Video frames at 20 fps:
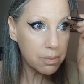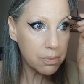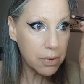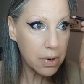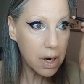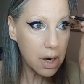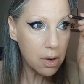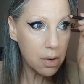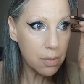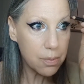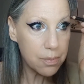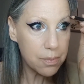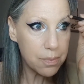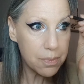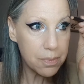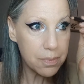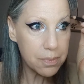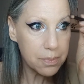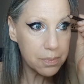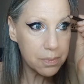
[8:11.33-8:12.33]
brow
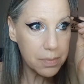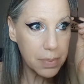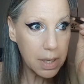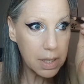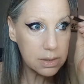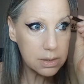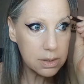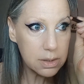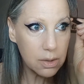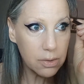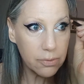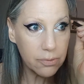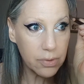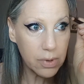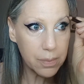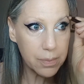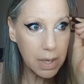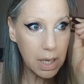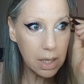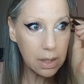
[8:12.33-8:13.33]
pencil
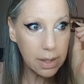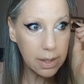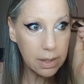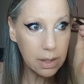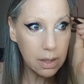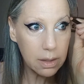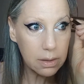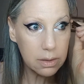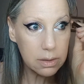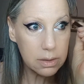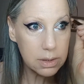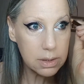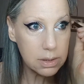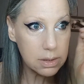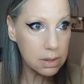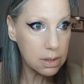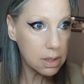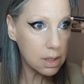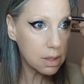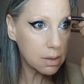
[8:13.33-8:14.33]
from LA
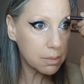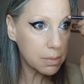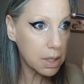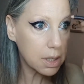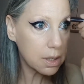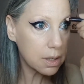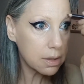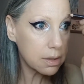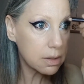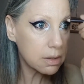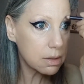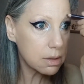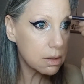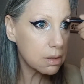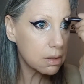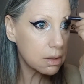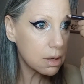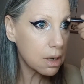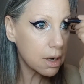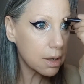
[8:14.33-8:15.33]
Colors in my
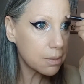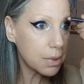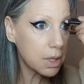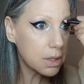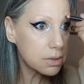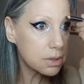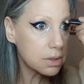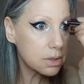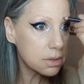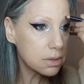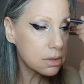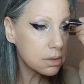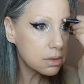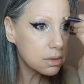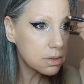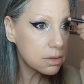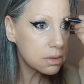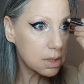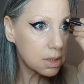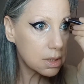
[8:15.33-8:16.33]
eyebrows.
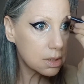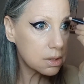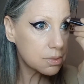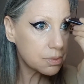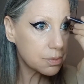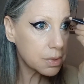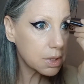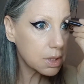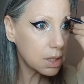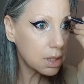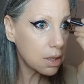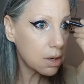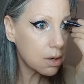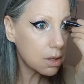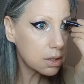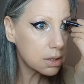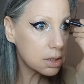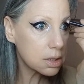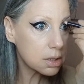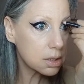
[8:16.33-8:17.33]
It's really
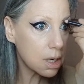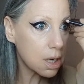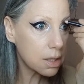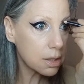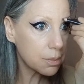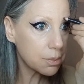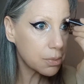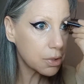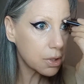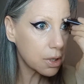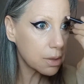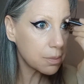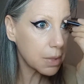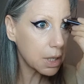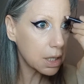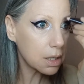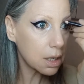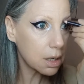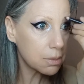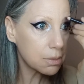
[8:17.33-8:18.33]
hard to talk and put on
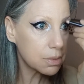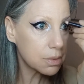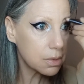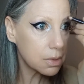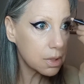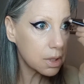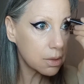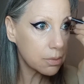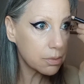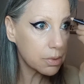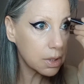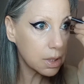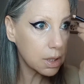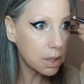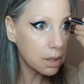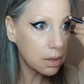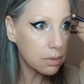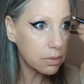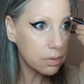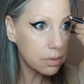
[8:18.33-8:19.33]
makeup. It
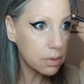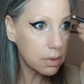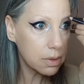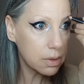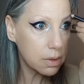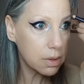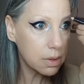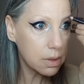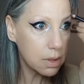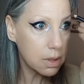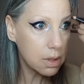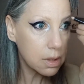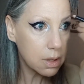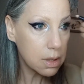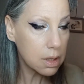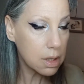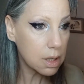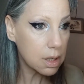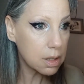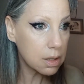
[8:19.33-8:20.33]
really is.
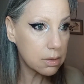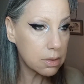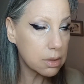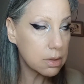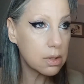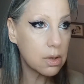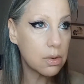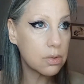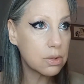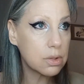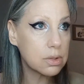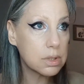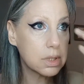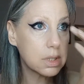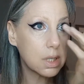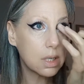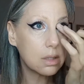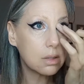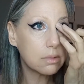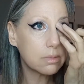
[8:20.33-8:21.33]
It is a total
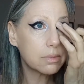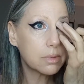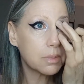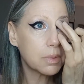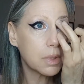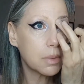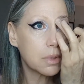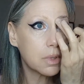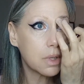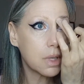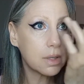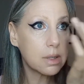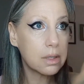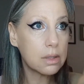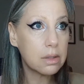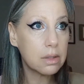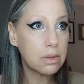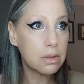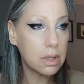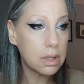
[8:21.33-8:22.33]
skill for people that
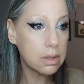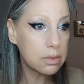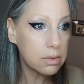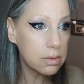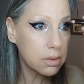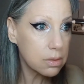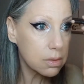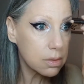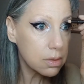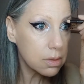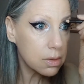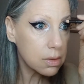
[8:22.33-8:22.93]
can do this.